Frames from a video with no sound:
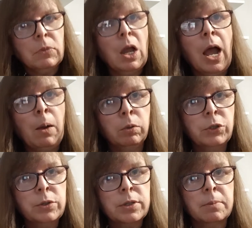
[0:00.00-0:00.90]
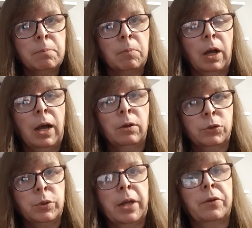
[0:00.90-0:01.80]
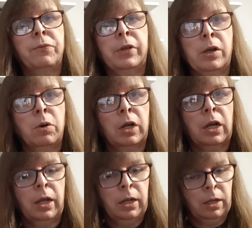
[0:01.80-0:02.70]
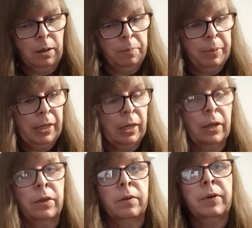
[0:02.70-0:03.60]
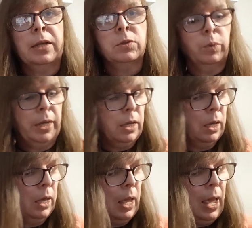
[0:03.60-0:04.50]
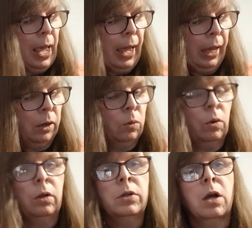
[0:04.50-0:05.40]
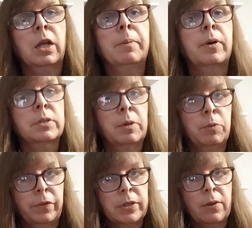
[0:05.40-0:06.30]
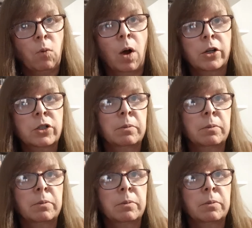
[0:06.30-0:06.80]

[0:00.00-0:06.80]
I'll do another video in a beginning of next week and talking about some of the movies I've watched.